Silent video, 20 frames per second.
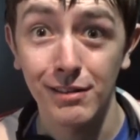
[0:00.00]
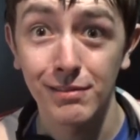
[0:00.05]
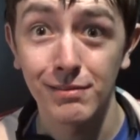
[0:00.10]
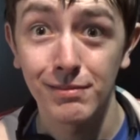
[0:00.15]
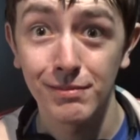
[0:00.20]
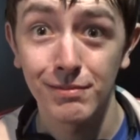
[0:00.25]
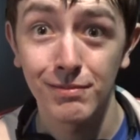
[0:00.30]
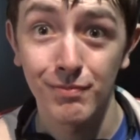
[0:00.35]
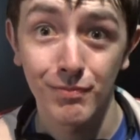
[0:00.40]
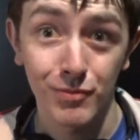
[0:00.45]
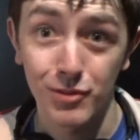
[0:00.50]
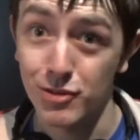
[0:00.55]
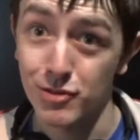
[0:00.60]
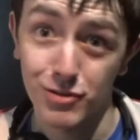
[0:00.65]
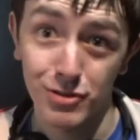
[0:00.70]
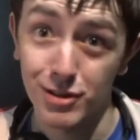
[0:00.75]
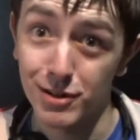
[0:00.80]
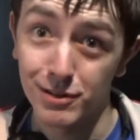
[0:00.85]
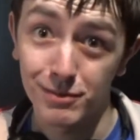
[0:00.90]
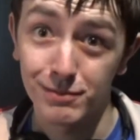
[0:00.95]

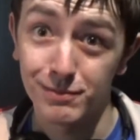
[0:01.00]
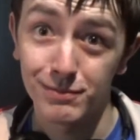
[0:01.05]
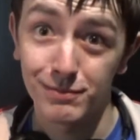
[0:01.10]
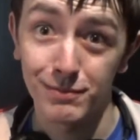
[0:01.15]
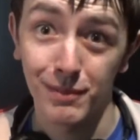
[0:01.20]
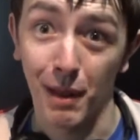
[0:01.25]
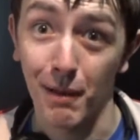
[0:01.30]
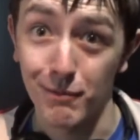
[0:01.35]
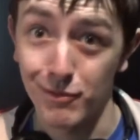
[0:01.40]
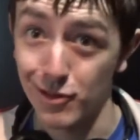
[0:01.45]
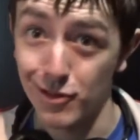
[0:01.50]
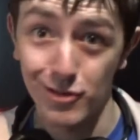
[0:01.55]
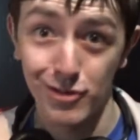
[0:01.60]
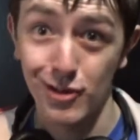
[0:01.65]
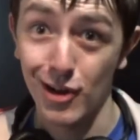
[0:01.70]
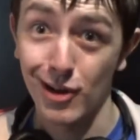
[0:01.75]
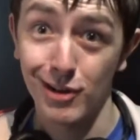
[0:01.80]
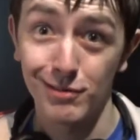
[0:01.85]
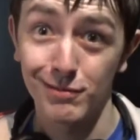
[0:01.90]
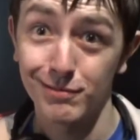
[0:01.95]
I'm just
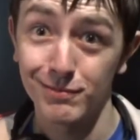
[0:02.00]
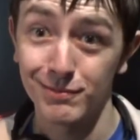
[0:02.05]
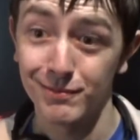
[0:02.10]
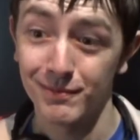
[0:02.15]
saying.